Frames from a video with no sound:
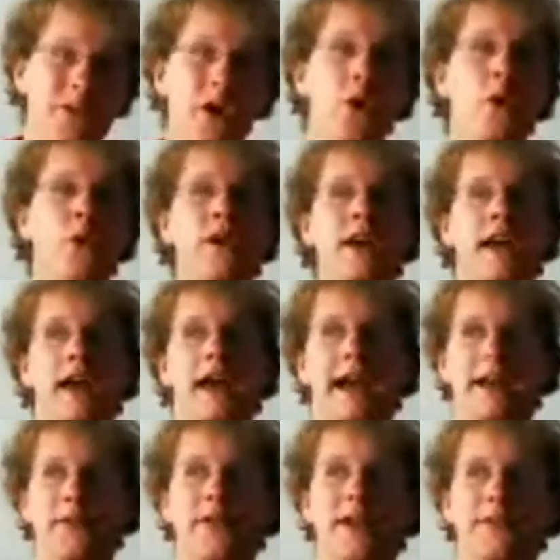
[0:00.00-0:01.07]
phone.
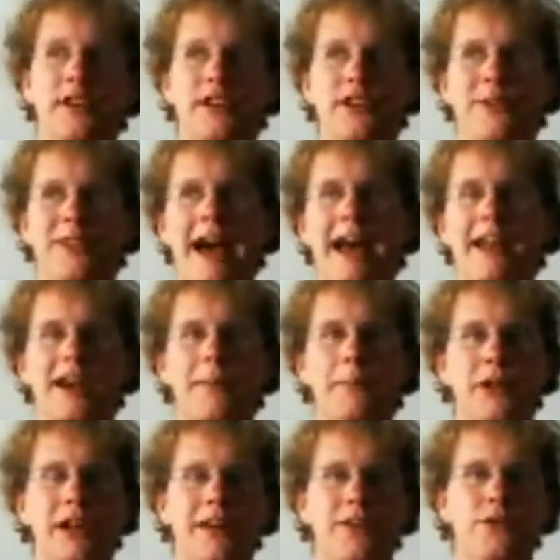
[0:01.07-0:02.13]
And if you have to do that a
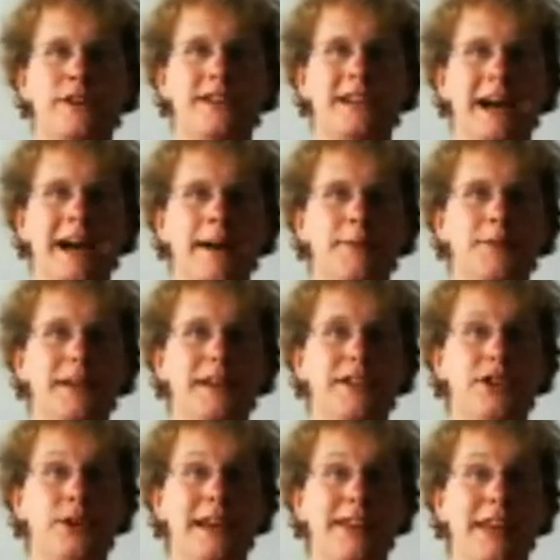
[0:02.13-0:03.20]
couple hundred times
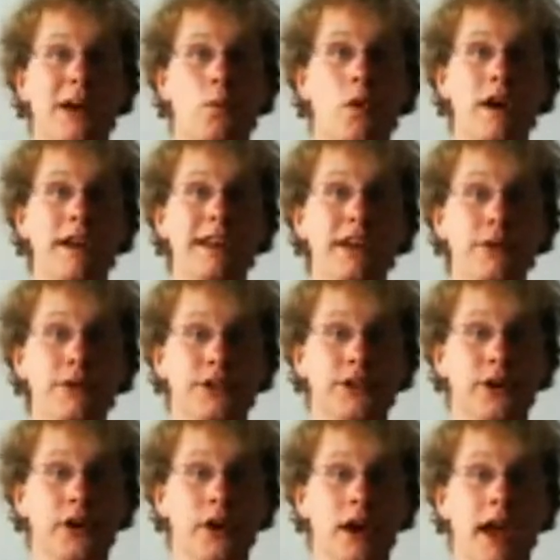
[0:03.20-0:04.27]
because you get that one
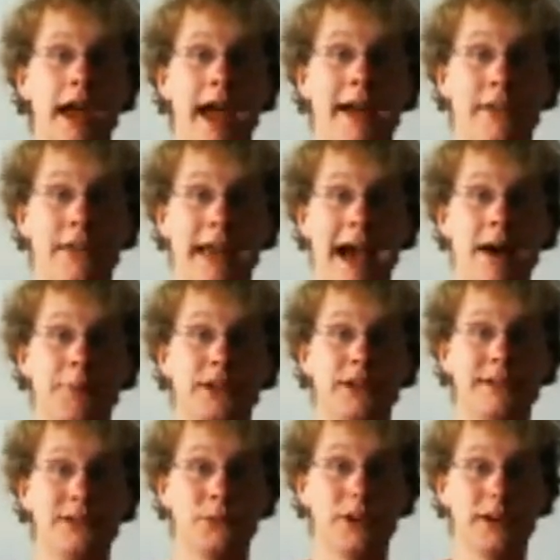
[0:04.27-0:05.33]
user and the app
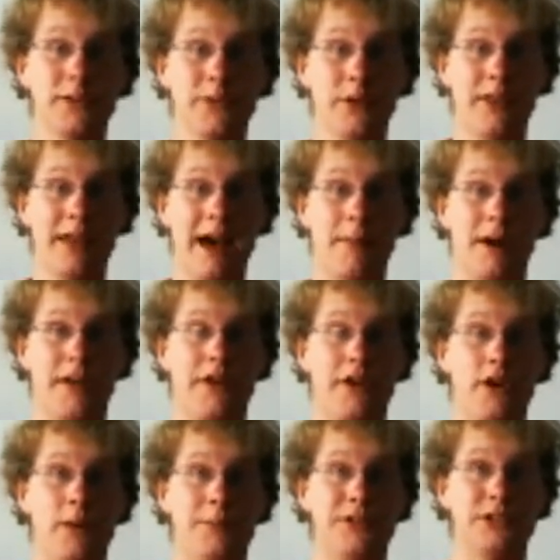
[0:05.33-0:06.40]
doesn't work for them on
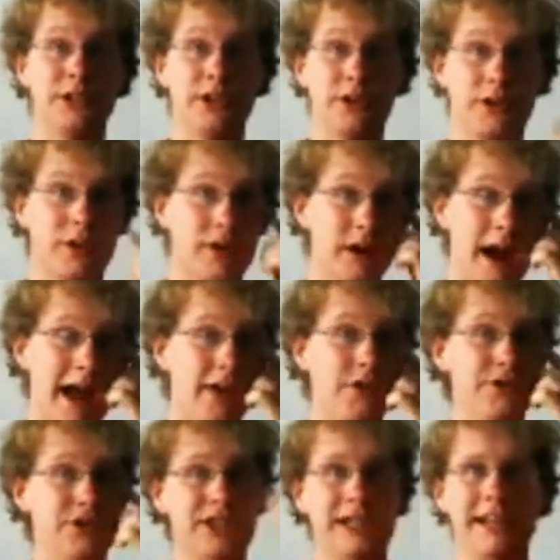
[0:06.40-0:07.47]
their obscure
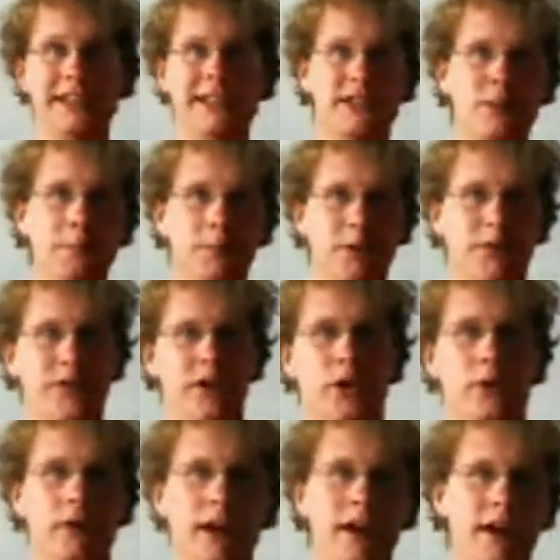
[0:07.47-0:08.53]
LG super
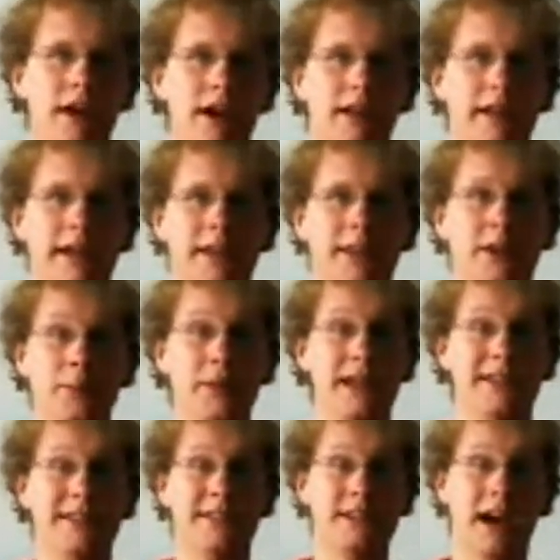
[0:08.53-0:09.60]
phone, like they're
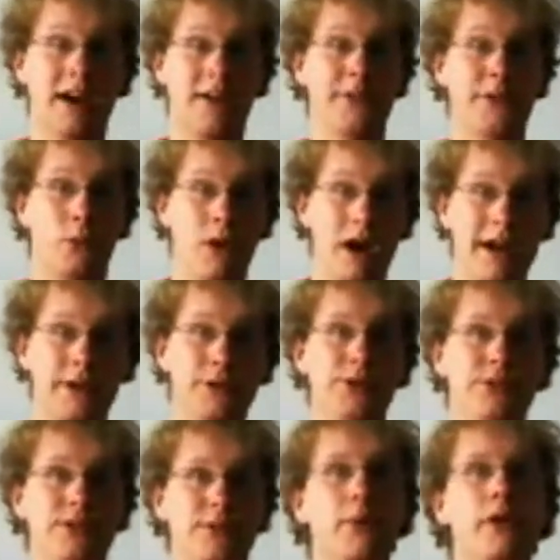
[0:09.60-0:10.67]
pissed off and why don't
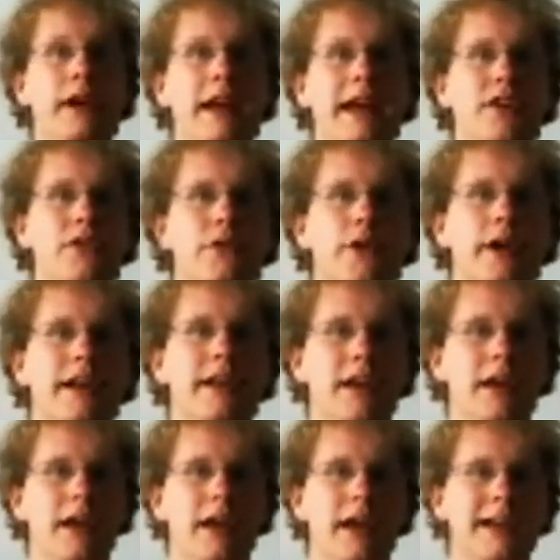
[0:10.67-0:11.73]
you support Android?
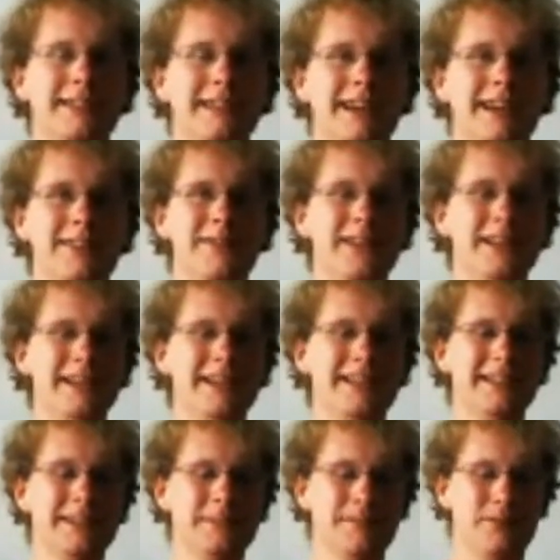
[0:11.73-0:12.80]
It's kind of like
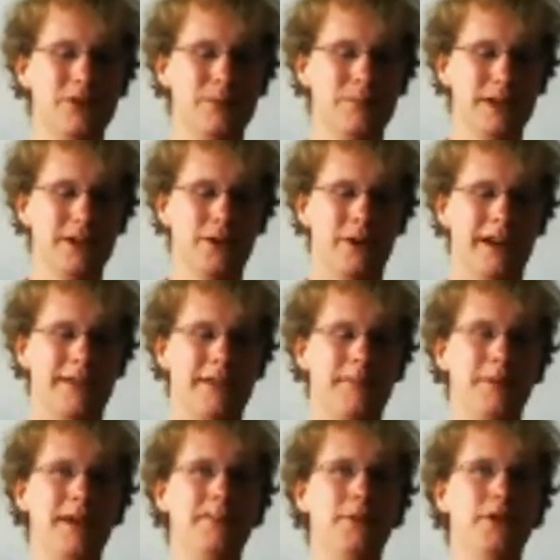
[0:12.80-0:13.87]
a Bitcoin. The
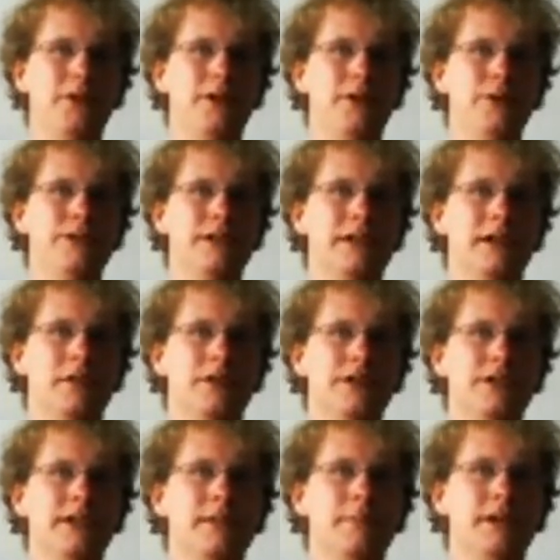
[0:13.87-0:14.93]
people who use it are
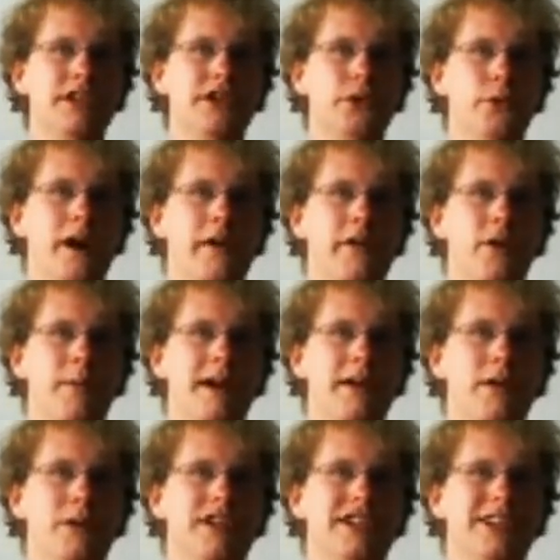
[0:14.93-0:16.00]
just going to bitch you out no
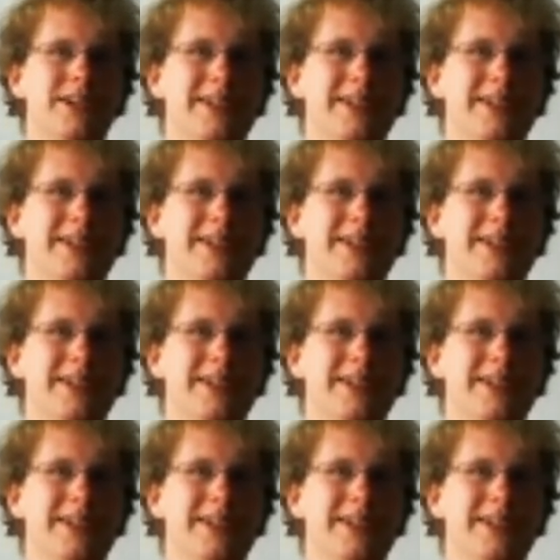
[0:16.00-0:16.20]
matter what you